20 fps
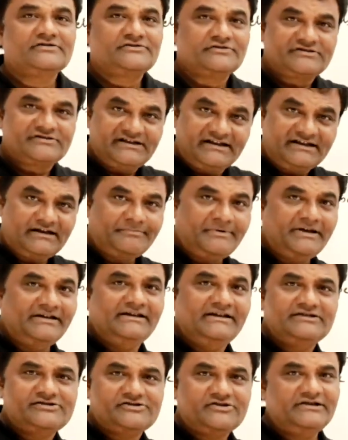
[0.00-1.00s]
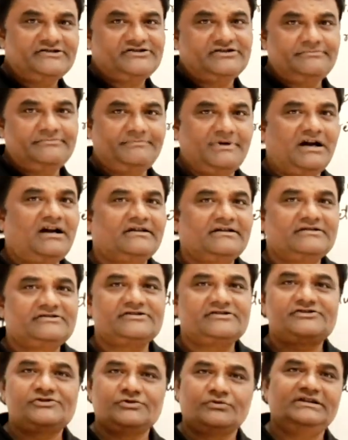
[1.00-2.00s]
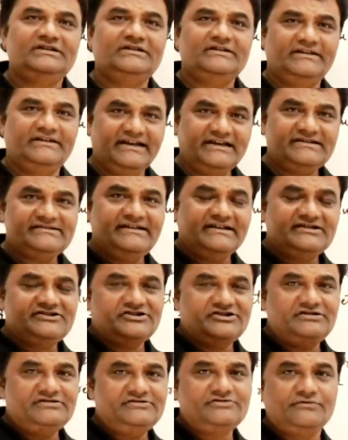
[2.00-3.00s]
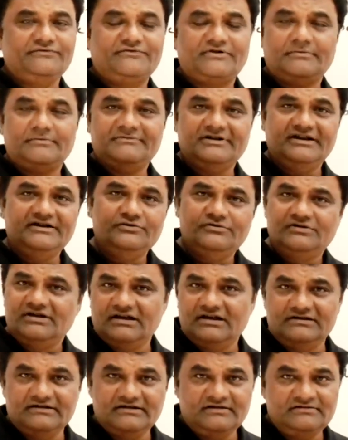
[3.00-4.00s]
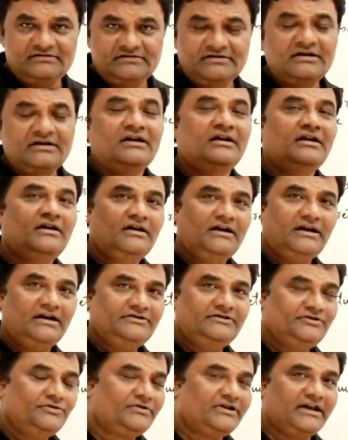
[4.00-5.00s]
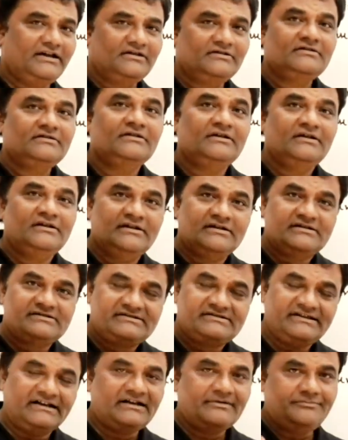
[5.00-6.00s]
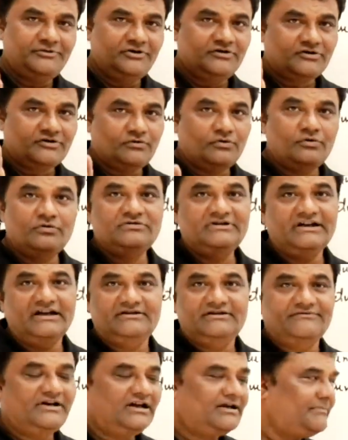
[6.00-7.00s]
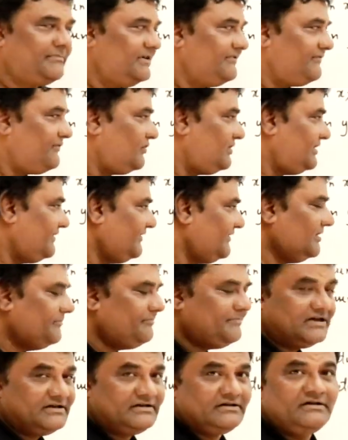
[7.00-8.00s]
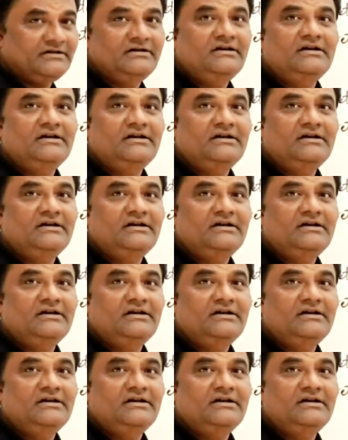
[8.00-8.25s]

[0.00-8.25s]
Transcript: So setup and installation part is shown in the next section. So from there you can learn and you can set up your own environment for development.